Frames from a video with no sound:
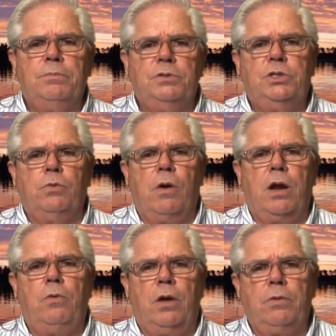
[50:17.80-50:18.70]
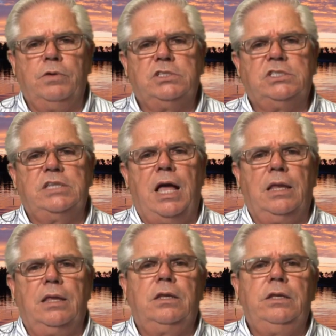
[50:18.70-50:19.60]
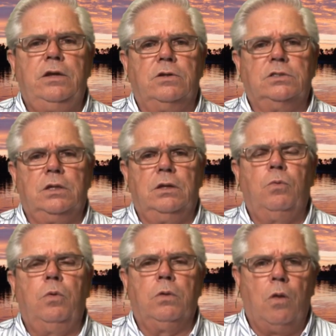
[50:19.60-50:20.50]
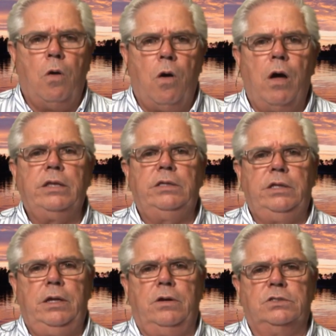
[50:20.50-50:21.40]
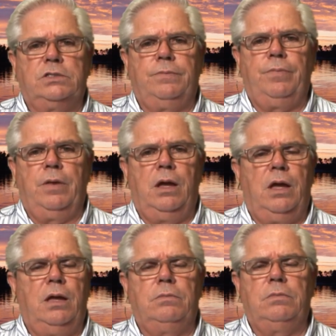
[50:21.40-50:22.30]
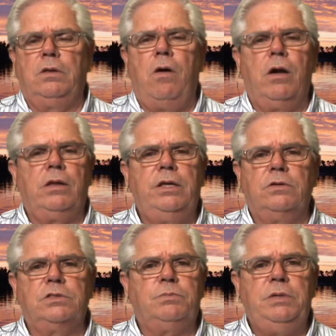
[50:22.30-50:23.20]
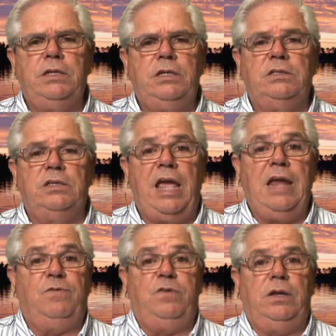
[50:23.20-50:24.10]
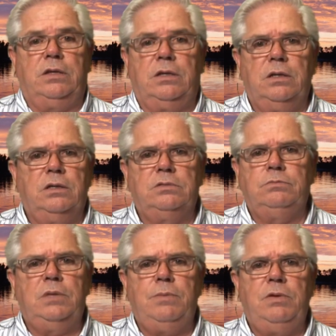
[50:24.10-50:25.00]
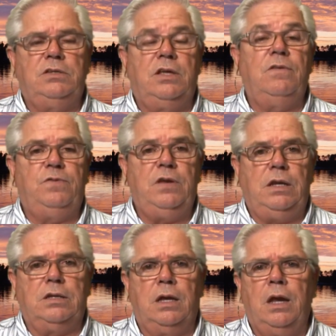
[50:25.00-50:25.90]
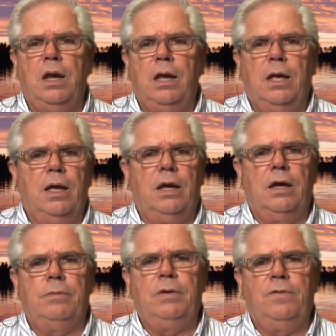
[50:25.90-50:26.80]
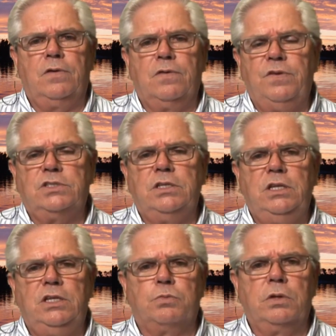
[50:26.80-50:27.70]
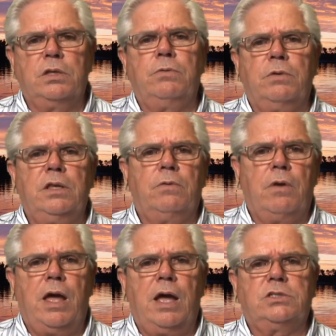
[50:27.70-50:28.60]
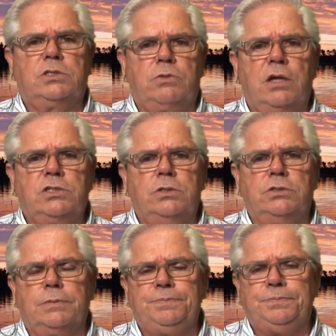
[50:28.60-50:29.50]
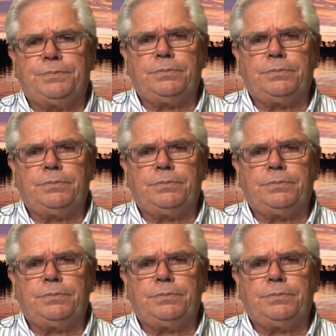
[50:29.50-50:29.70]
but you want to run with solid leaders, long leaders. Long leaders meaning 8 feet, maybe 10 feet, if you're fishing these really, really rock structures,